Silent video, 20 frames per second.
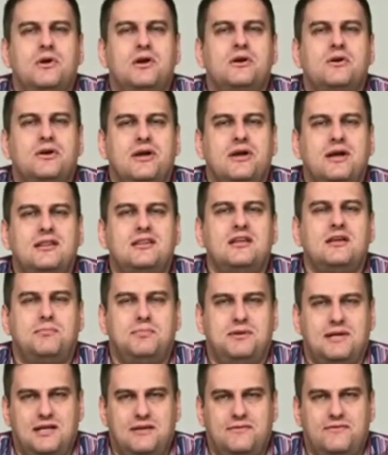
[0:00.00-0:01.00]
We are creating a
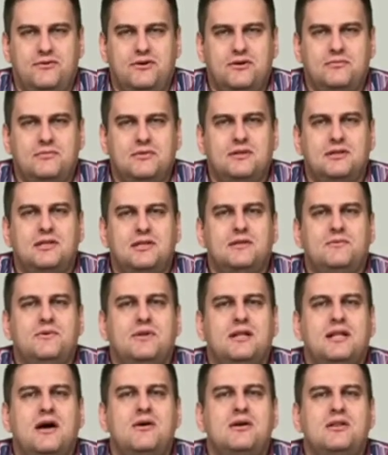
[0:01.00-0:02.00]
platform that
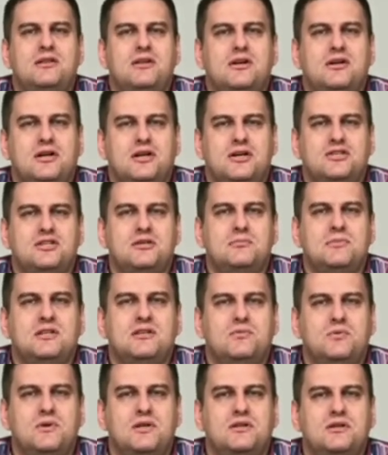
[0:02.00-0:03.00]
will allow integration
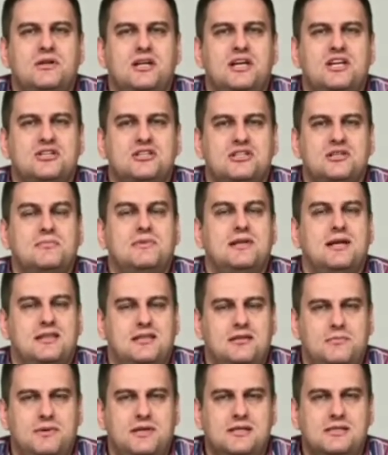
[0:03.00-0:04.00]
between relationship
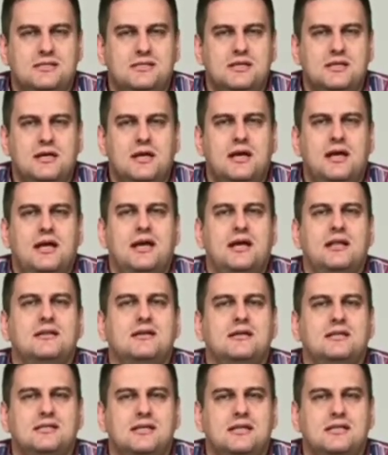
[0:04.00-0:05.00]
database and
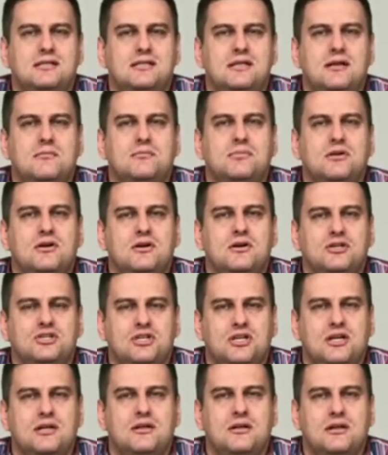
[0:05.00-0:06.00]
the existing
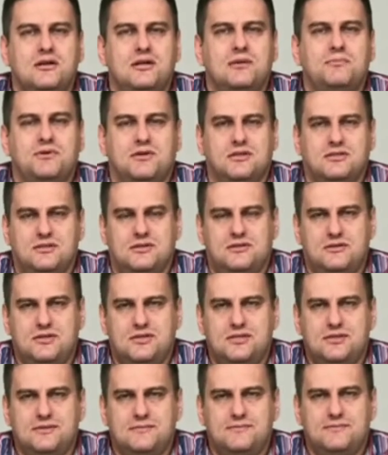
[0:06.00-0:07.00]
blockchain
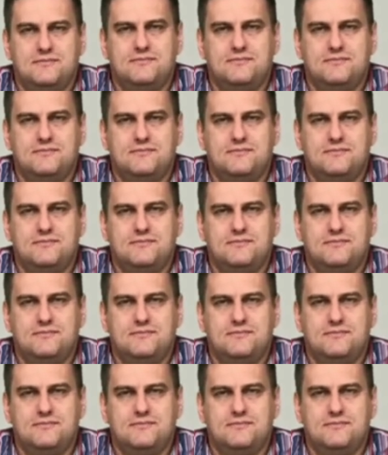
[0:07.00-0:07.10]
repositories.